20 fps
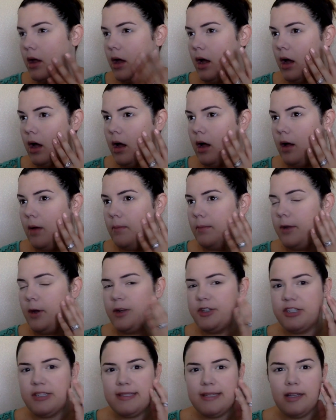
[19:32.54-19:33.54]
You
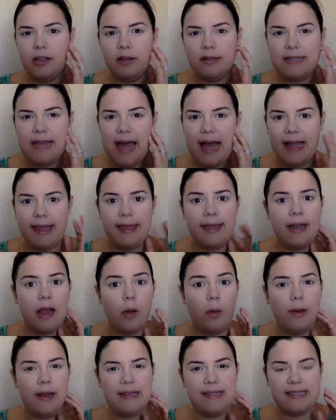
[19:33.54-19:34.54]
know, it's just a little tacky and
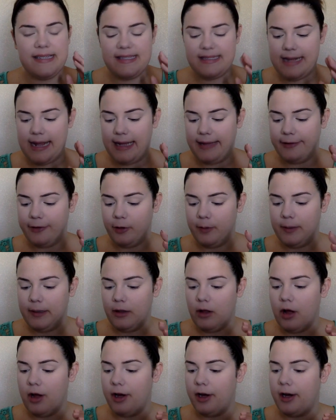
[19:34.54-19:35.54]
I want it to stay a little
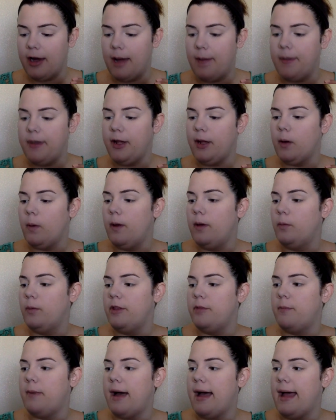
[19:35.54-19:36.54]
bit longer. I'm going to go in
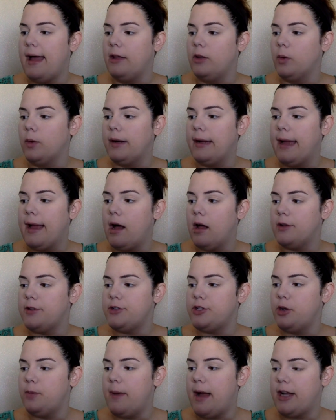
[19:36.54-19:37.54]
with my L'Oreal
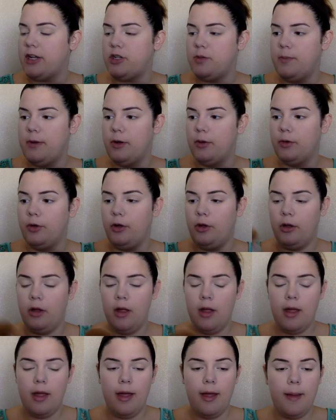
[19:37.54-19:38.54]
True Match
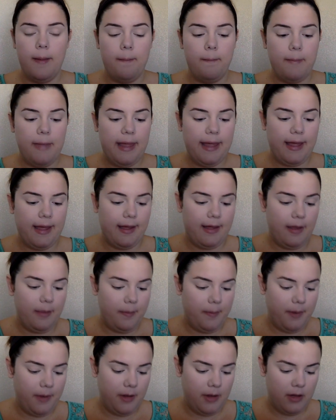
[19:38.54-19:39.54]
Mineral
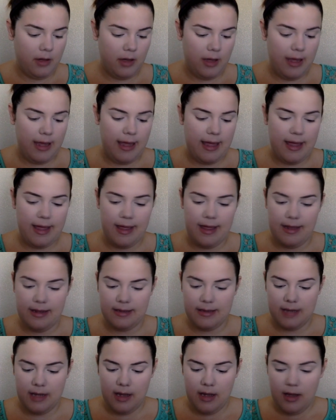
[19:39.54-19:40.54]
makeup,
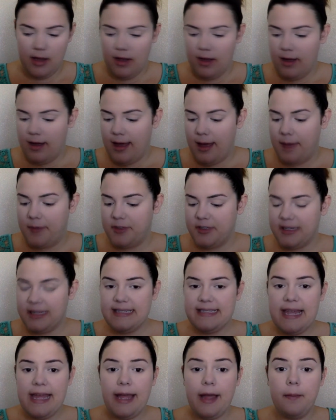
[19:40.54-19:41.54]
and I'm just
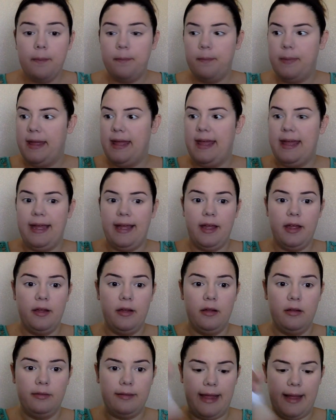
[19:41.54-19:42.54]
going to take a big
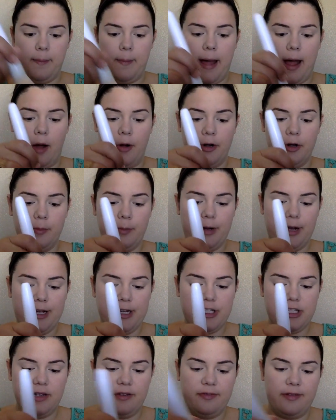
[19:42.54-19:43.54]
like powder
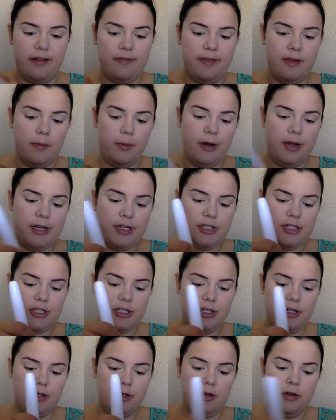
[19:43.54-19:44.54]
brush, a fluffy brush,